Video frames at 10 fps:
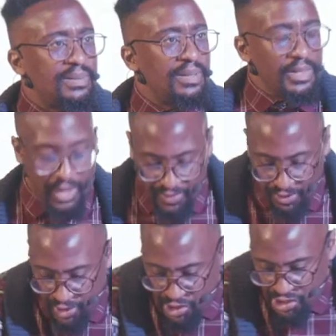The, the,
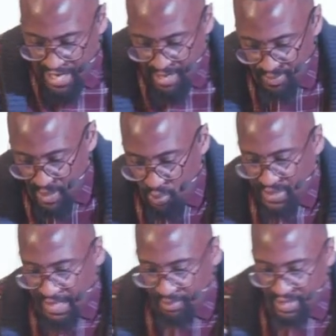the shame that would
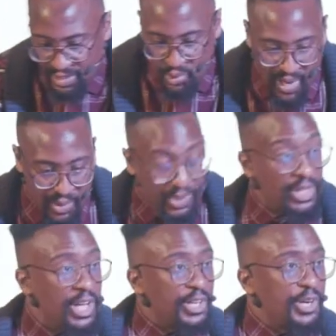come his way, well,
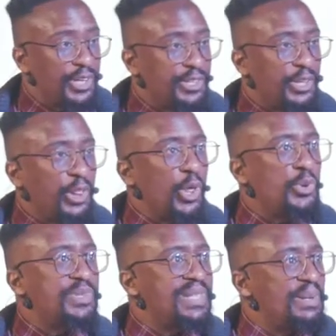God
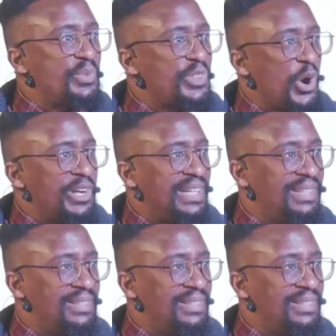clothes him with honor.